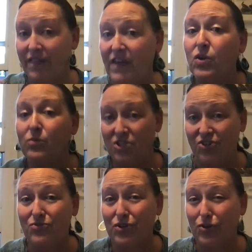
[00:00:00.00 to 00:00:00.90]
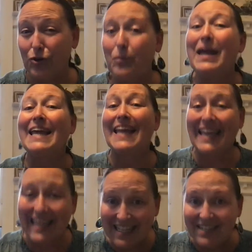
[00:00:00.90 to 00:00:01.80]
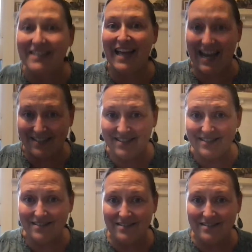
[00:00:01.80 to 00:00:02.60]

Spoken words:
that you would do in a group in class